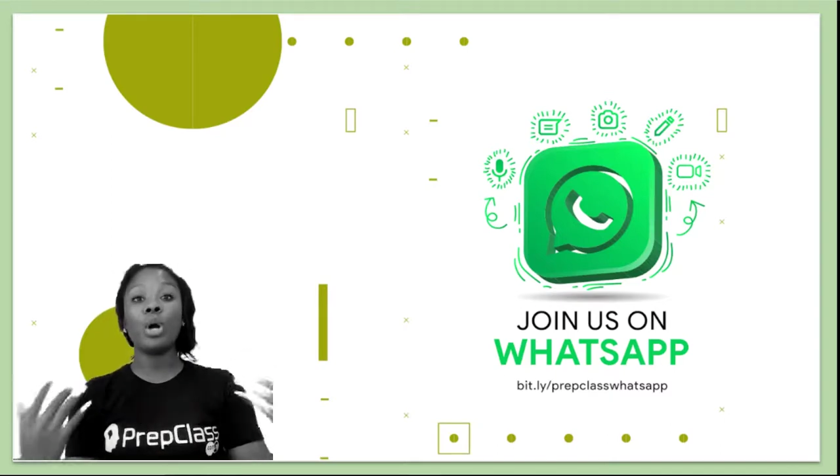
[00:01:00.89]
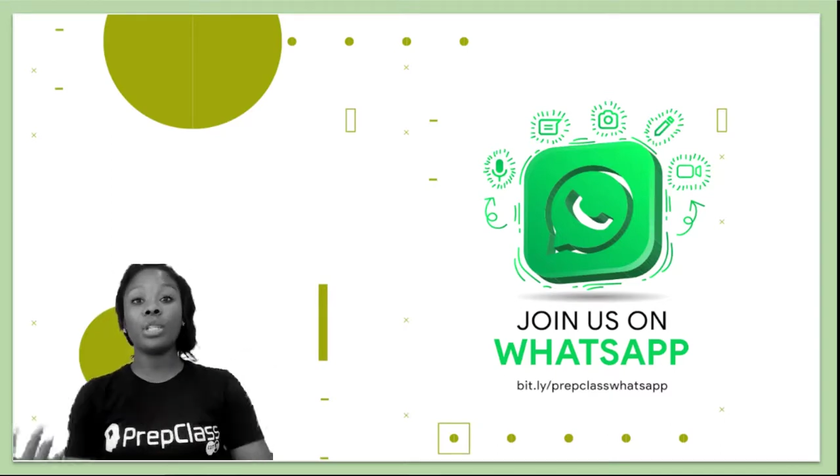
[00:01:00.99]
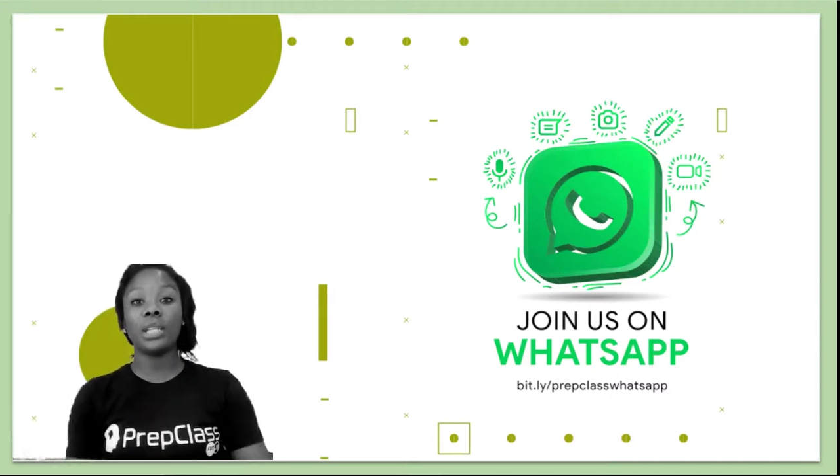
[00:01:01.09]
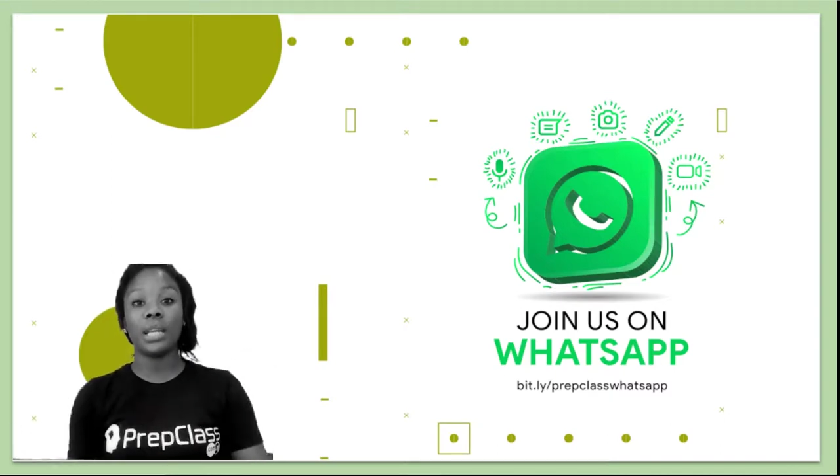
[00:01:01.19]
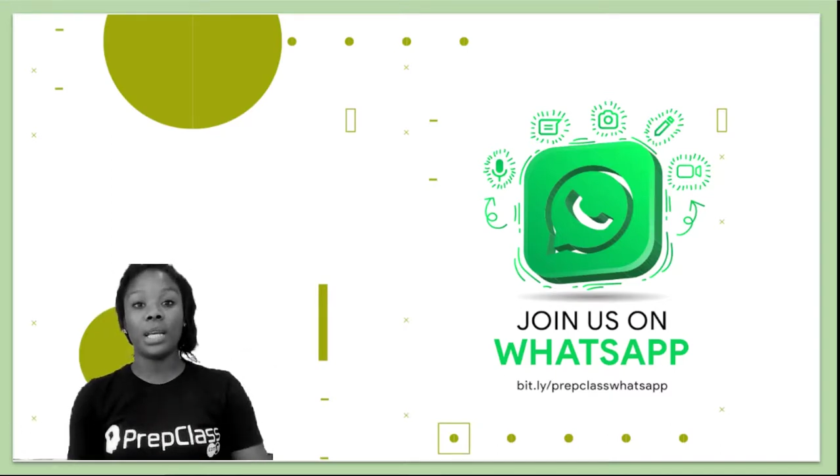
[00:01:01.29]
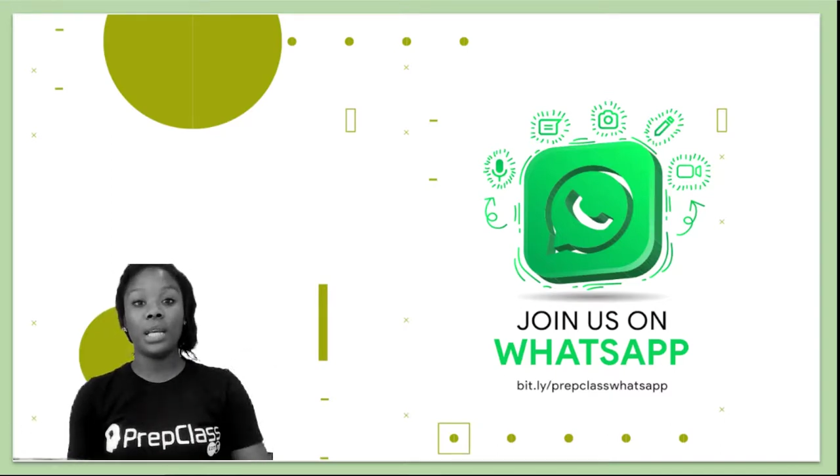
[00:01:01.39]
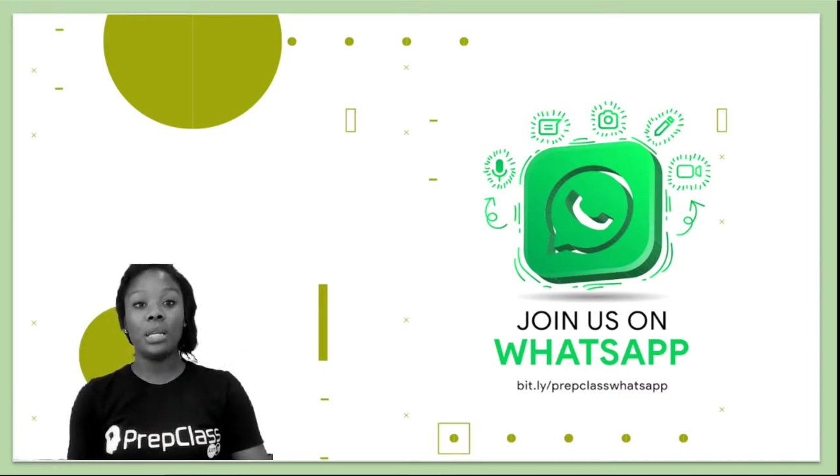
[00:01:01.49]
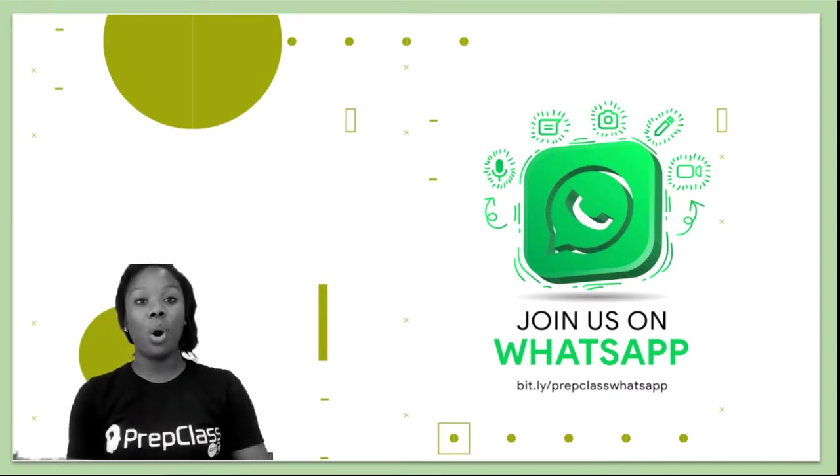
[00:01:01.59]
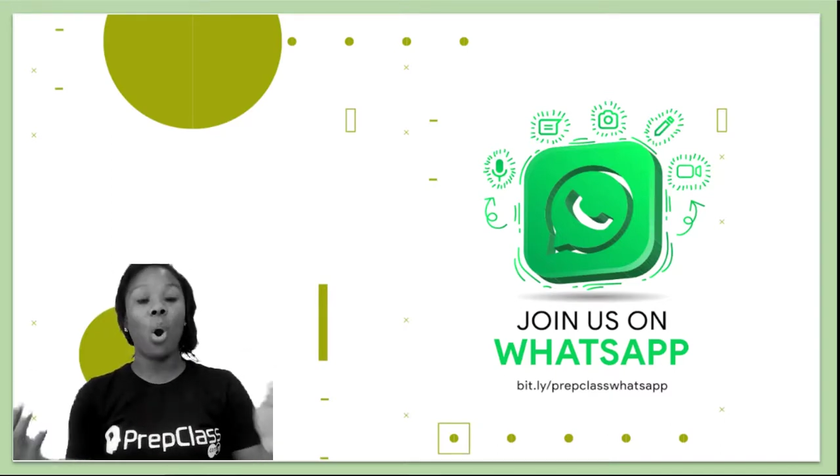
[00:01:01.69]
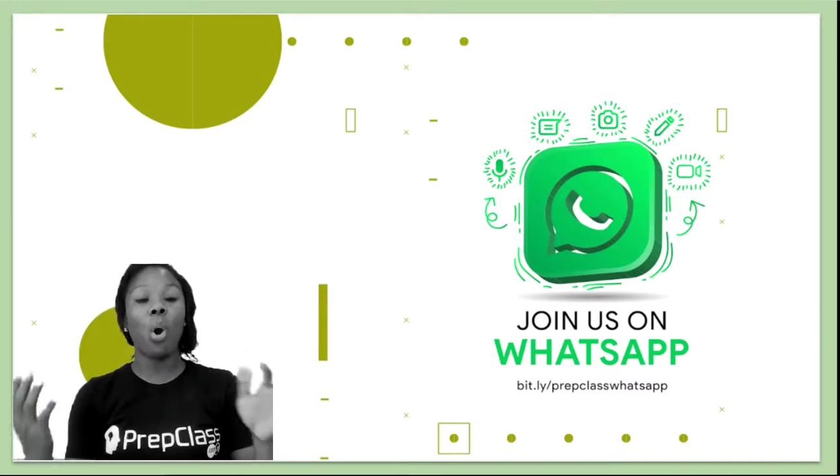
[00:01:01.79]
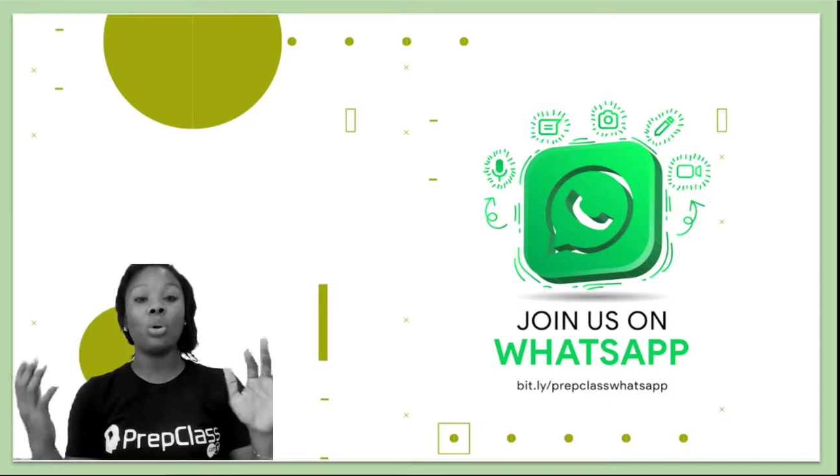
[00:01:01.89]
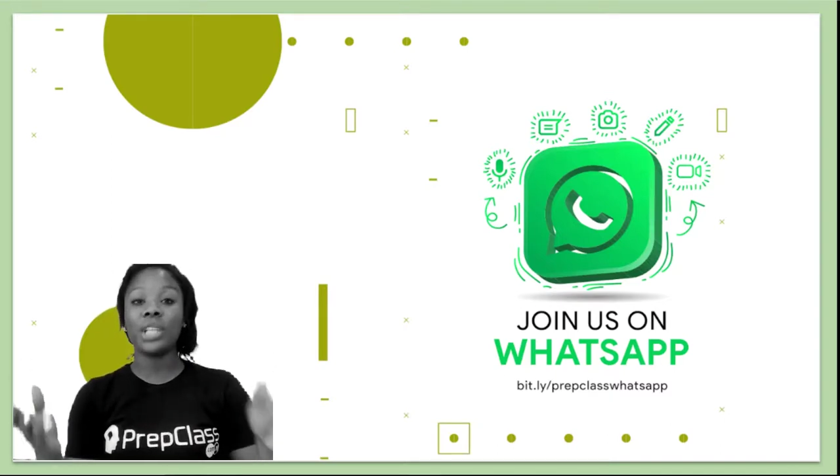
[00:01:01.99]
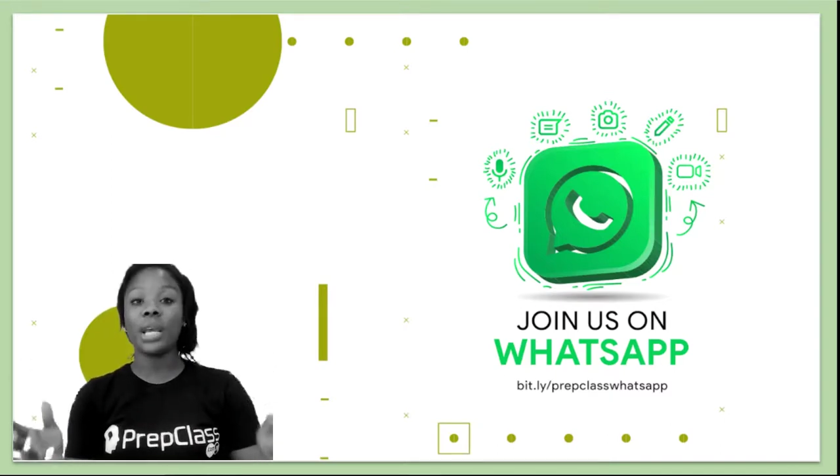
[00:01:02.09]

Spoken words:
partying all